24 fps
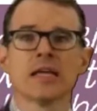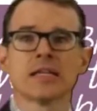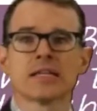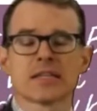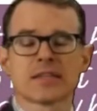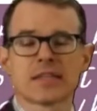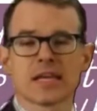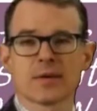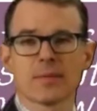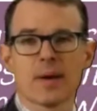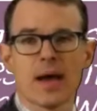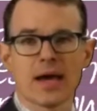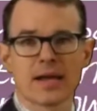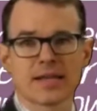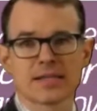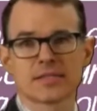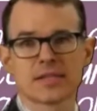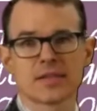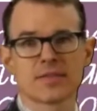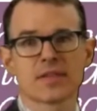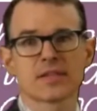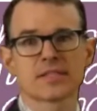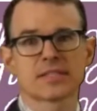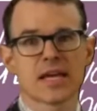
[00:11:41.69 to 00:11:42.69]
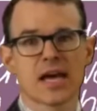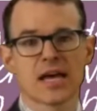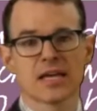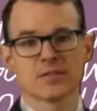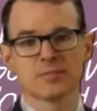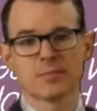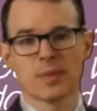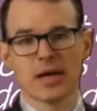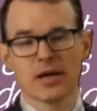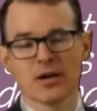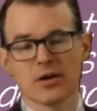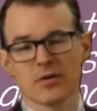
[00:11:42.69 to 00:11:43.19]
to think about how to synthesize
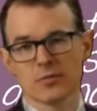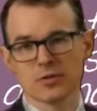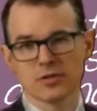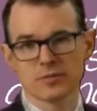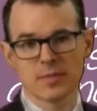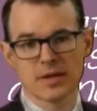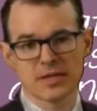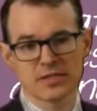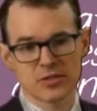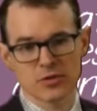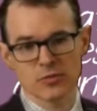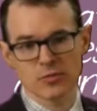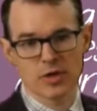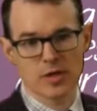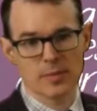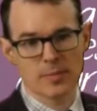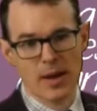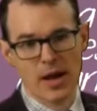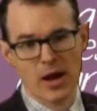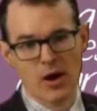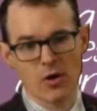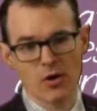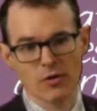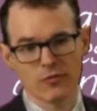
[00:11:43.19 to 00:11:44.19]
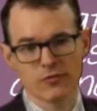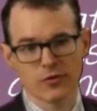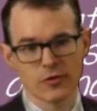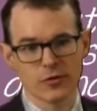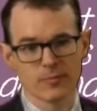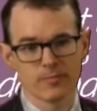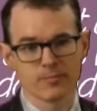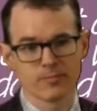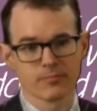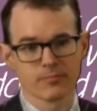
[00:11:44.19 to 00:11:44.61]
better, which makes it really powerful.